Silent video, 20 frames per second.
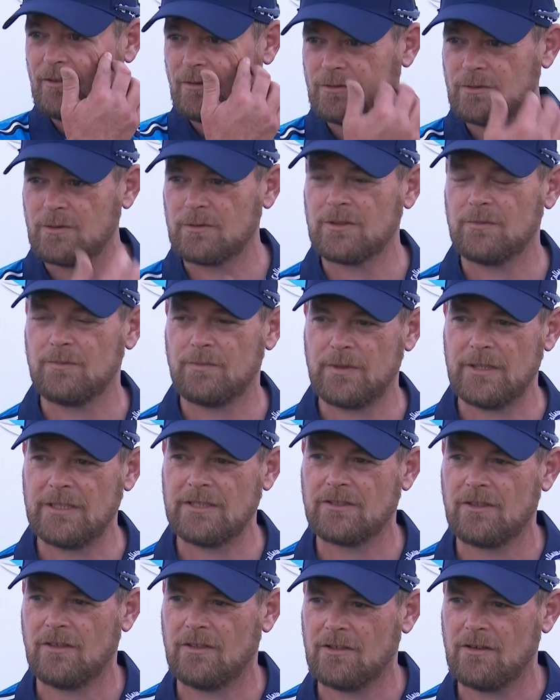holes with some
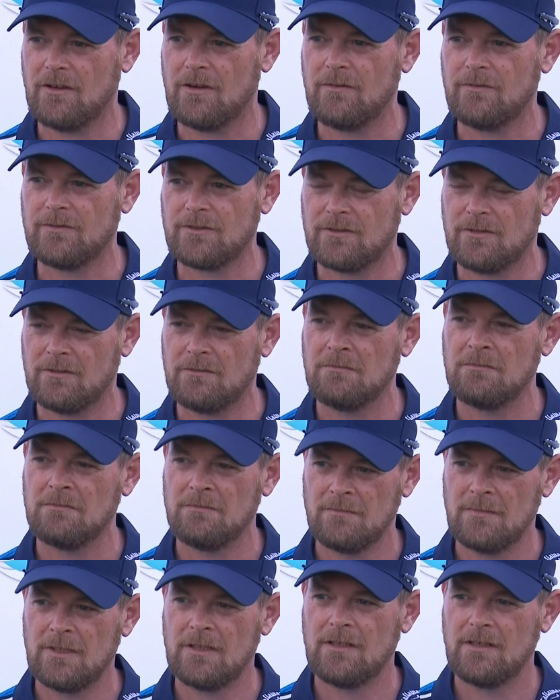pretty solid golf, so
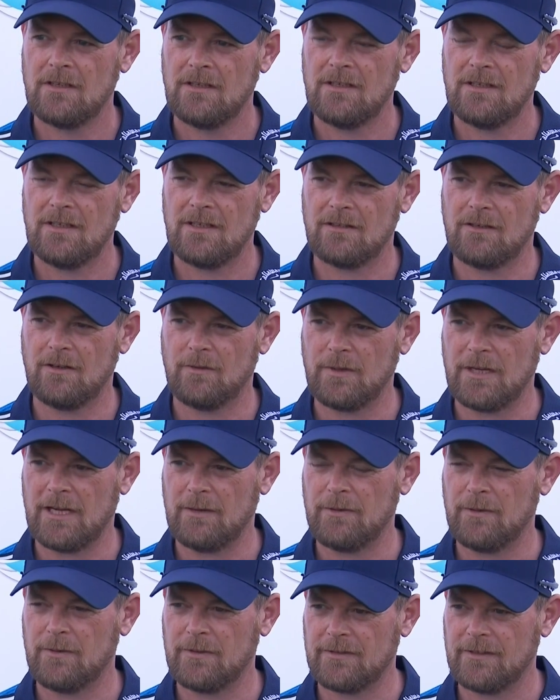yeah, got to be
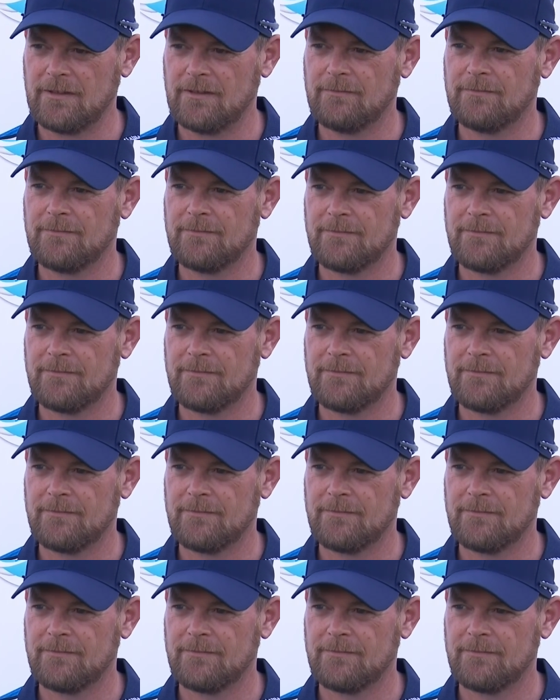happy with it.